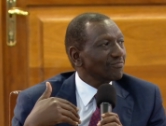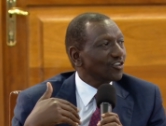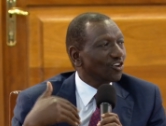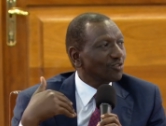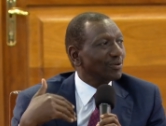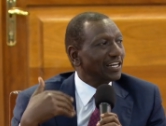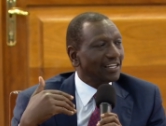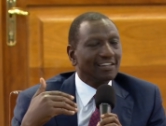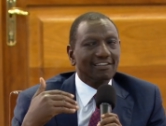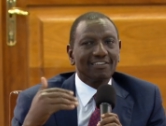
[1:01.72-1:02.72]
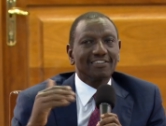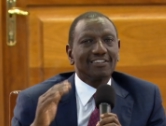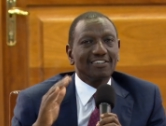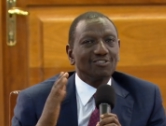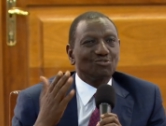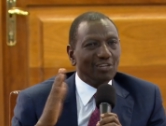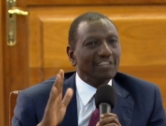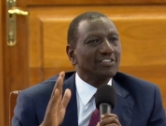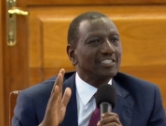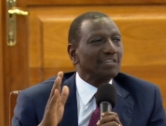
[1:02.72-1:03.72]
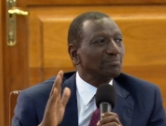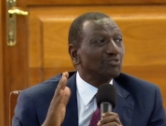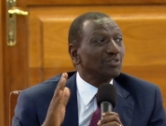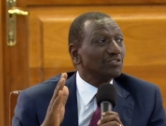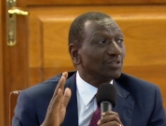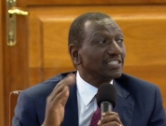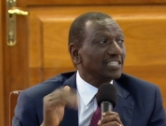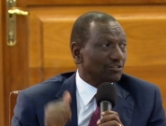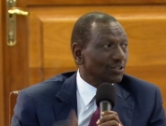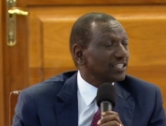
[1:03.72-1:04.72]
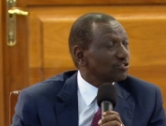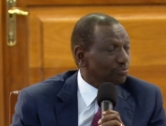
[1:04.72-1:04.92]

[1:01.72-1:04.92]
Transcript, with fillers: God willing, to leave it at between 20 and 22